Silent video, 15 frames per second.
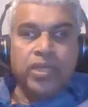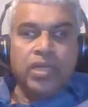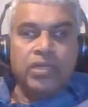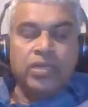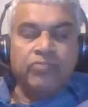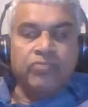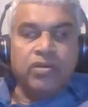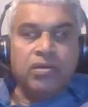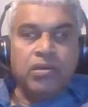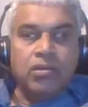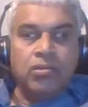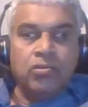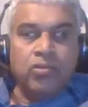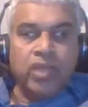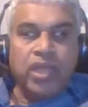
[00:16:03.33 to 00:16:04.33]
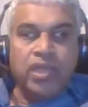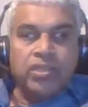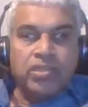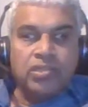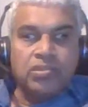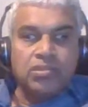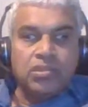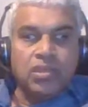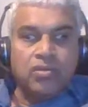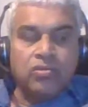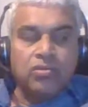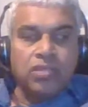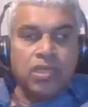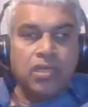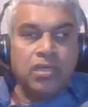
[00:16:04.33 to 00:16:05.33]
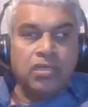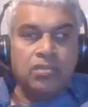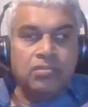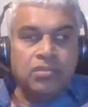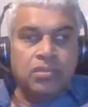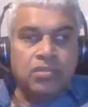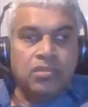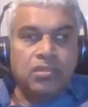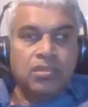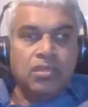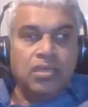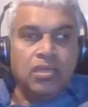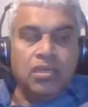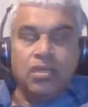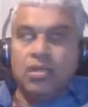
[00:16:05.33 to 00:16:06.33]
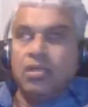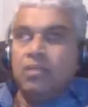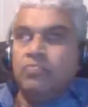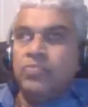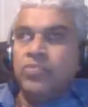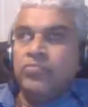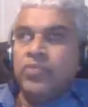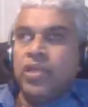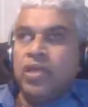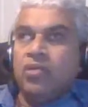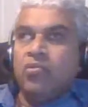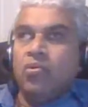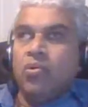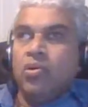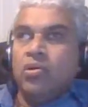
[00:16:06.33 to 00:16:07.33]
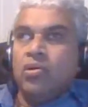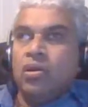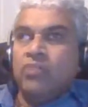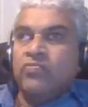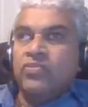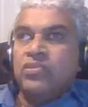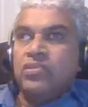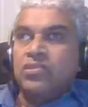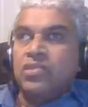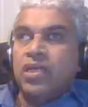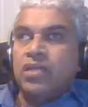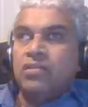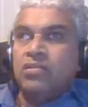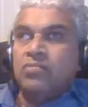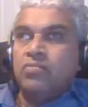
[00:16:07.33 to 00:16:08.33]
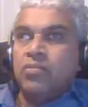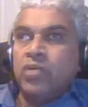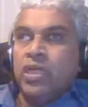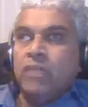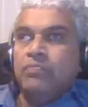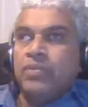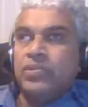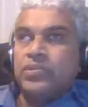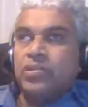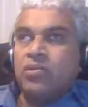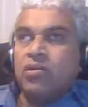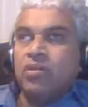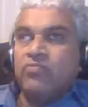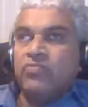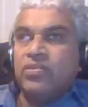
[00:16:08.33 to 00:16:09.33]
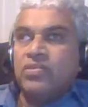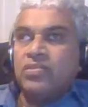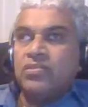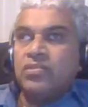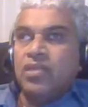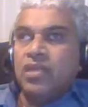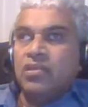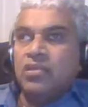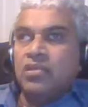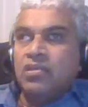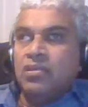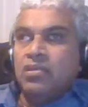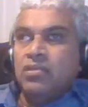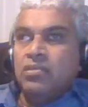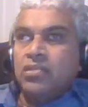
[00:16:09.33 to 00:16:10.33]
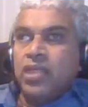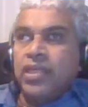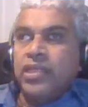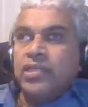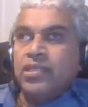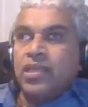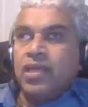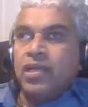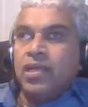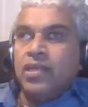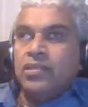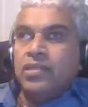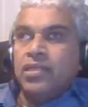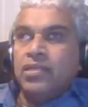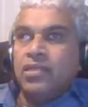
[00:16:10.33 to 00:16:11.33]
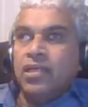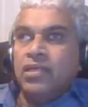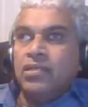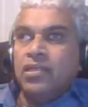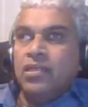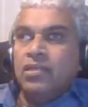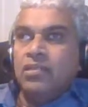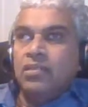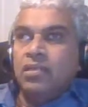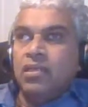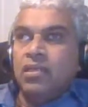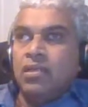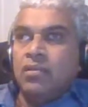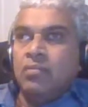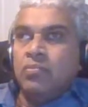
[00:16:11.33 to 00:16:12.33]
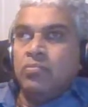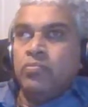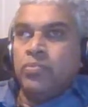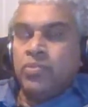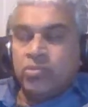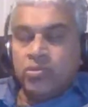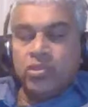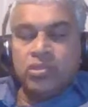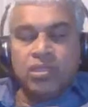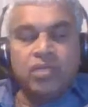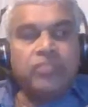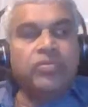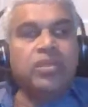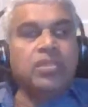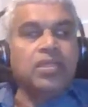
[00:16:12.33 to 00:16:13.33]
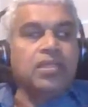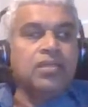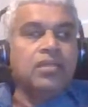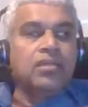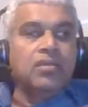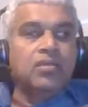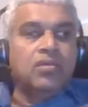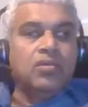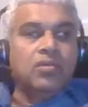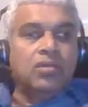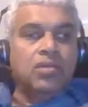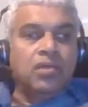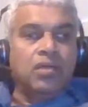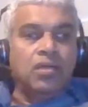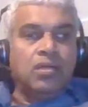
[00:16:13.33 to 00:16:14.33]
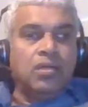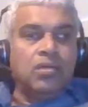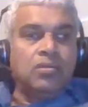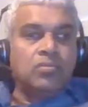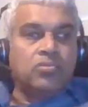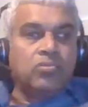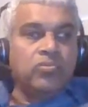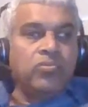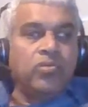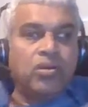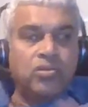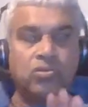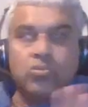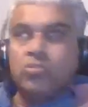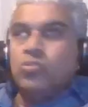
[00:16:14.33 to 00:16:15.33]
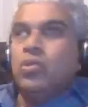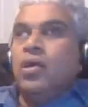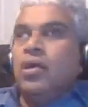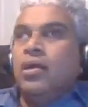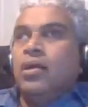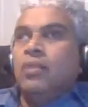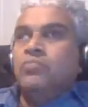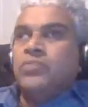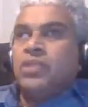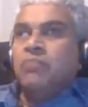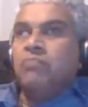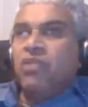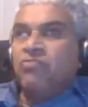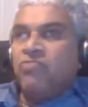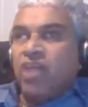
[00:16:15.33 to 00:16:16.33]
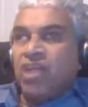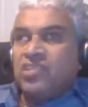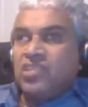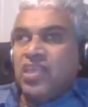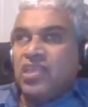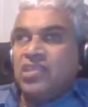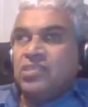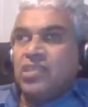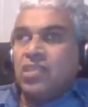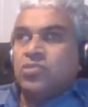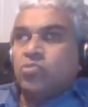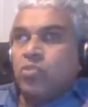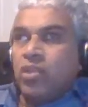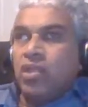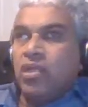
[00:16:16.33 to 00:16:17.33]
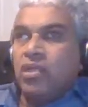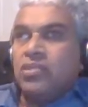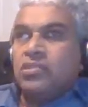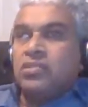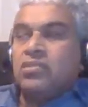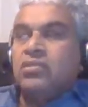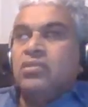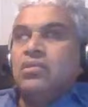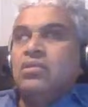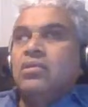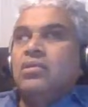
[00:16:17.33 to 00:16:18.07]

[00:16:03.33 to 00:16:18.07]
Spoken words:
we can different locations around the earth. We can hold conferences, that in-person conferences that scientists can attend, and then together everything. So you want to simplify things as well as